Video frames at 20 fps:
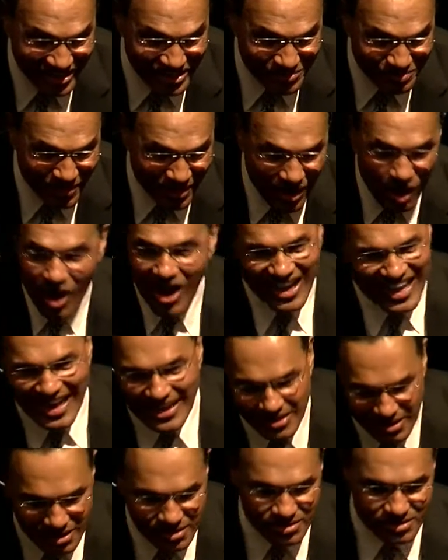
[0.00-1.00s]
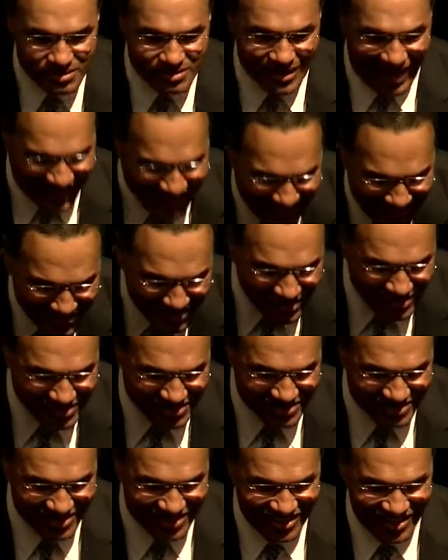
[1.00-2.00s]
in this man, I got this. I got
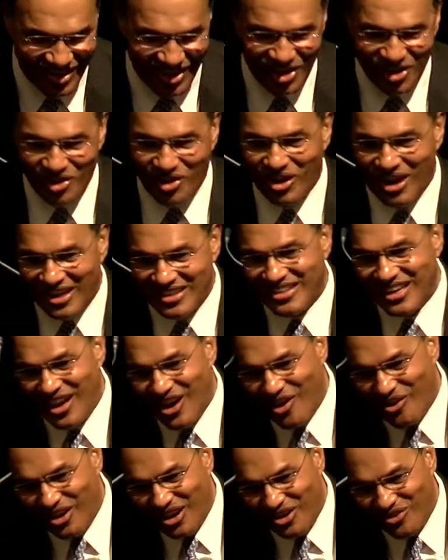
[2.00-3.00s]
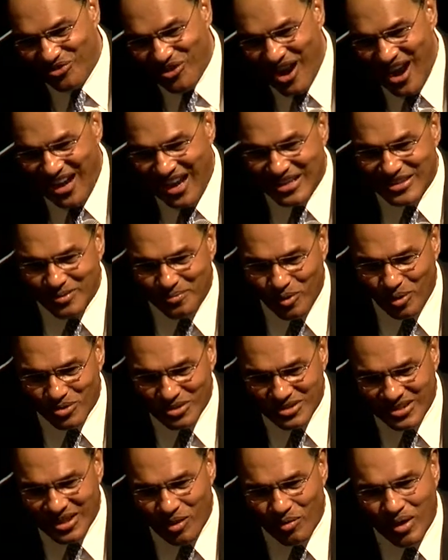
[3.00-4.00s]
this. You know, like they already, right? As
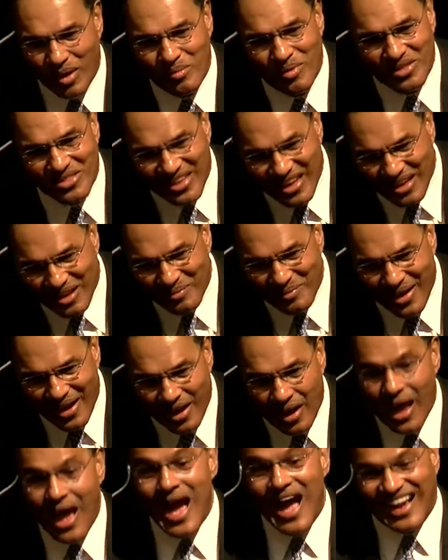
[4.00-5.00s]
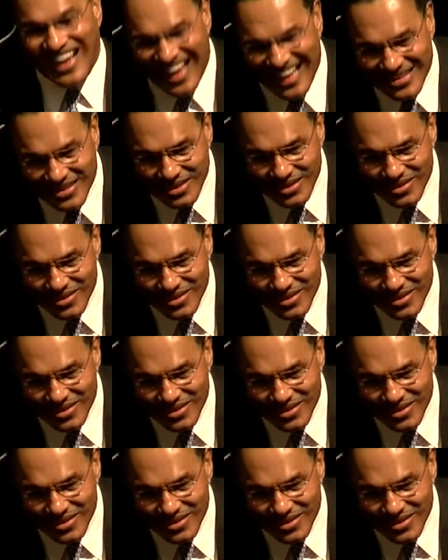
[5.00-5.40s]
opposed to saying, well, let me think about it. I got